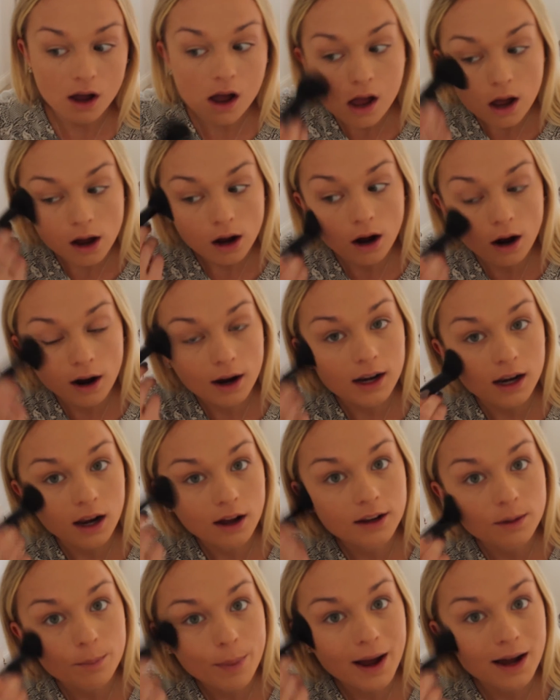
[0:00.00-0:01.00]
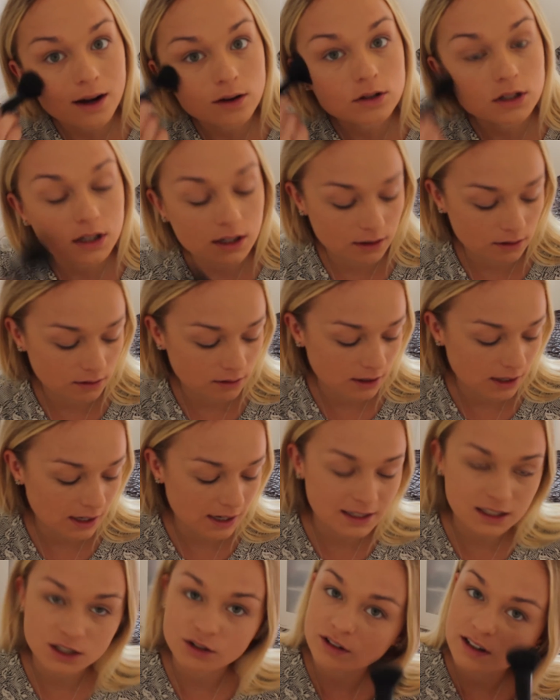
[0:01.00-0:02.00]
highlight powder
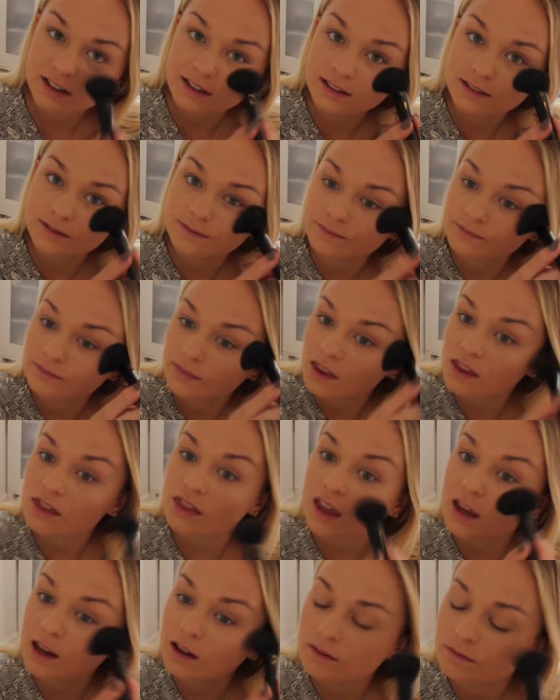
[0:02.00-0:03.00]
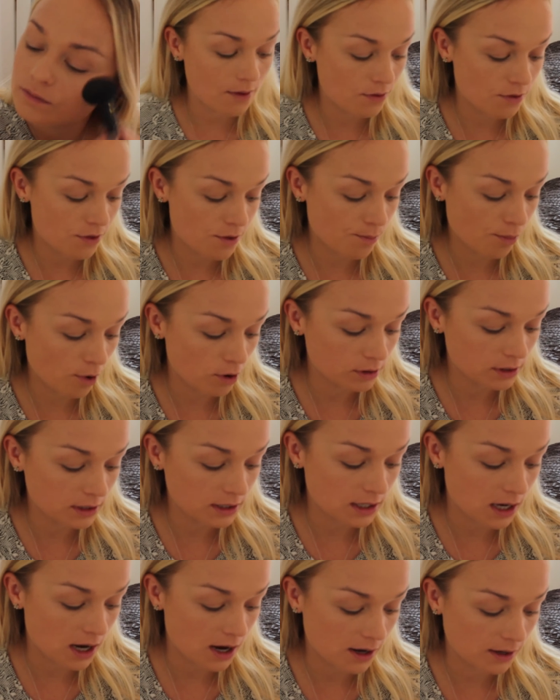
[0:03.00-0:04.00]
glittery thing. And the
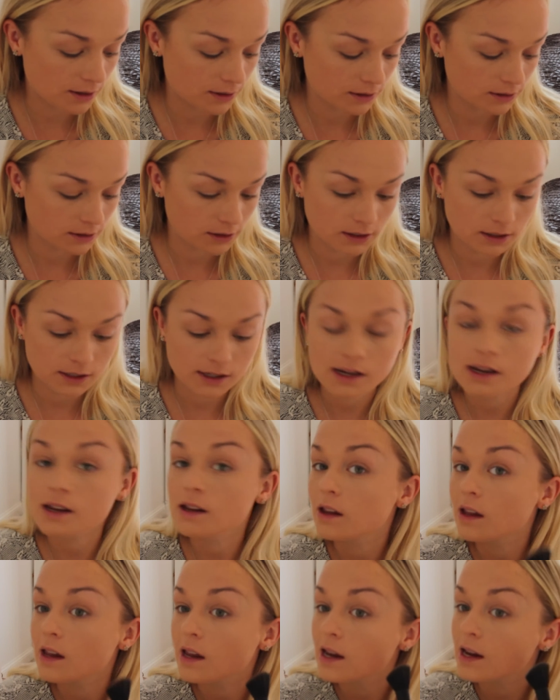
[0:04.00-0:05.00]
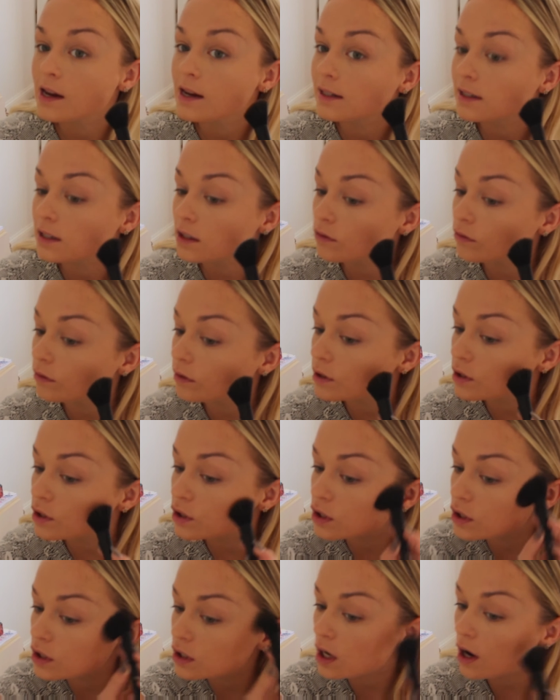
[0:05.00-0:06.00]
bronzer is
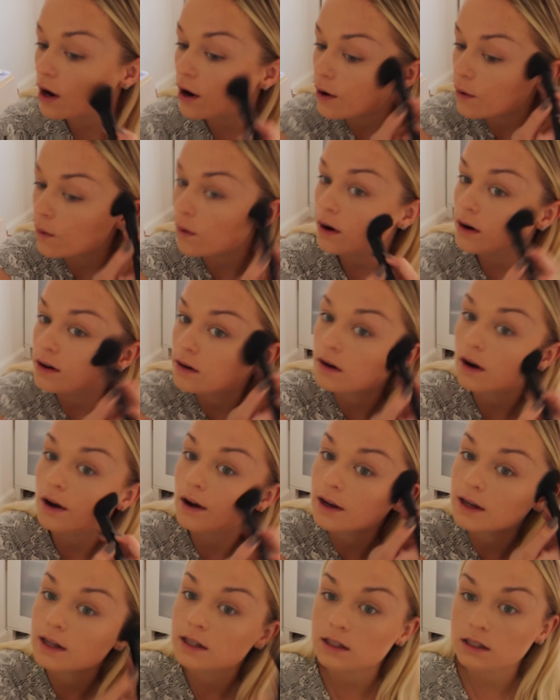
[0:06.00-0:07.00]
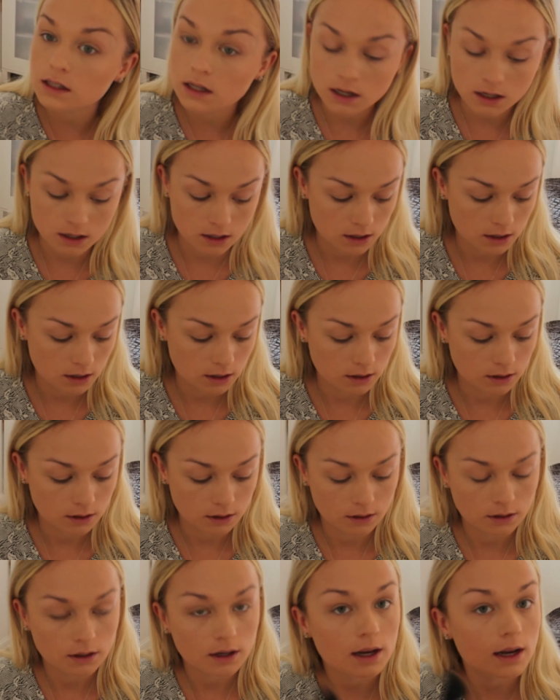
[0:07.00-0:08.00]
so nice.
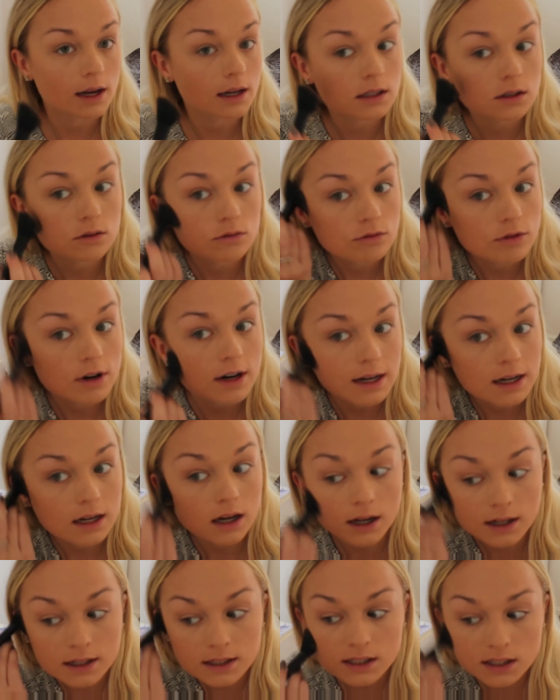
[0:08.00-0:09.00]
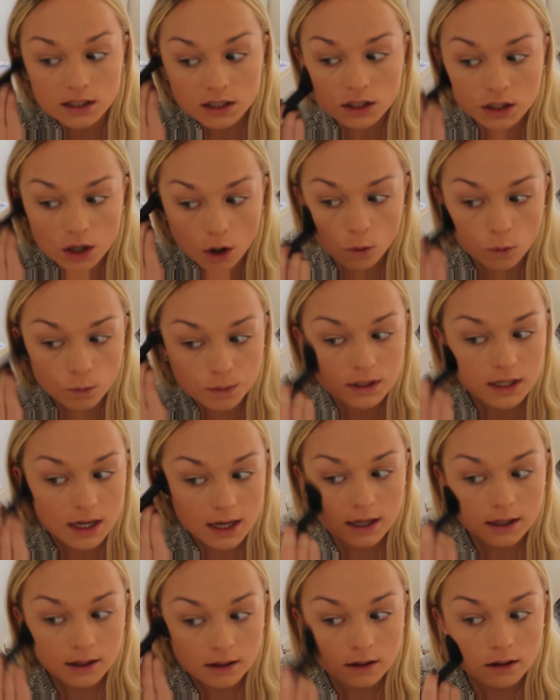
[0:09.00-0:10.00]
It's really like
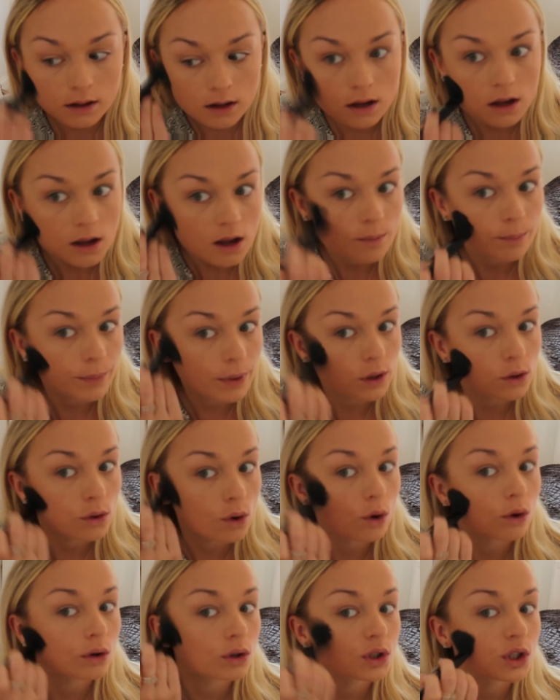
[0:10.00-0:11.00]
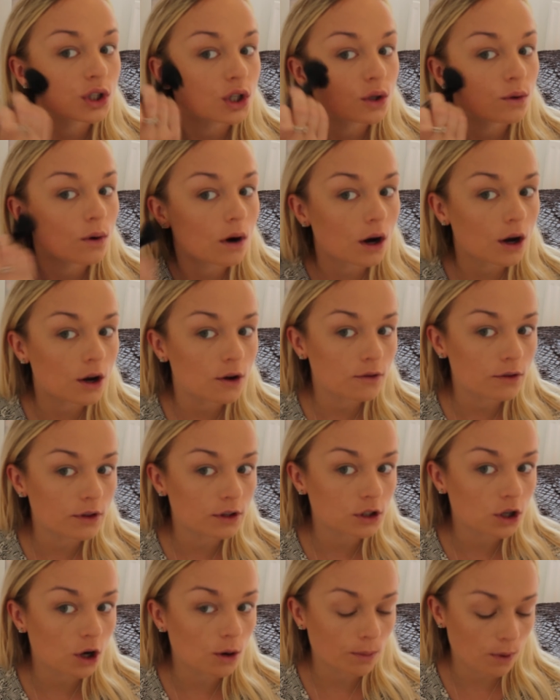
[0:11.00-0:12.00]
sculpting, but not too over the
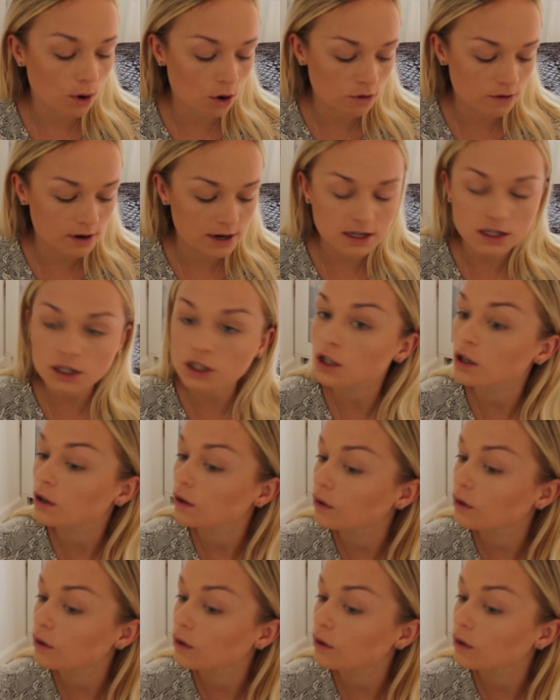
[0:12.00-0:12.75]
top orange.